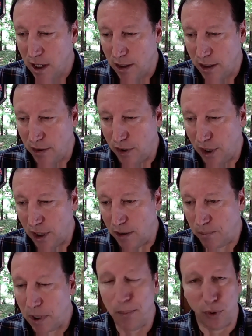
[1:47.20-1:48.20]

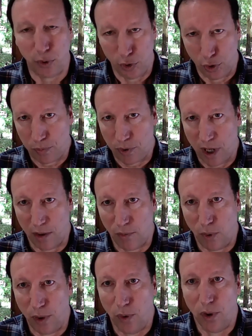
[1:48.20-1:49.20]
the people group that
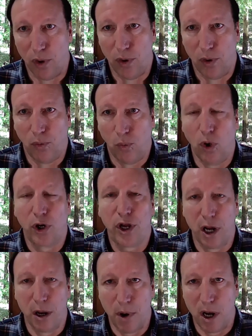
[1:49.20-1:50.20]
we were
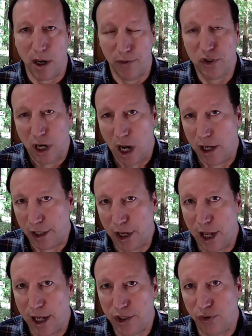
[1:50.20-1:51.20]
working among, it was an
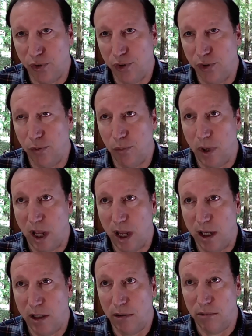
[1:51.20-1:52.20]
unengaged group,
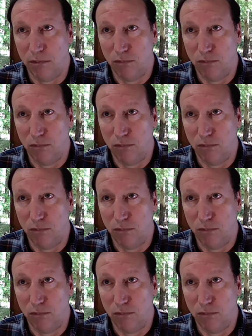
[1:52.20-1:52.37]
and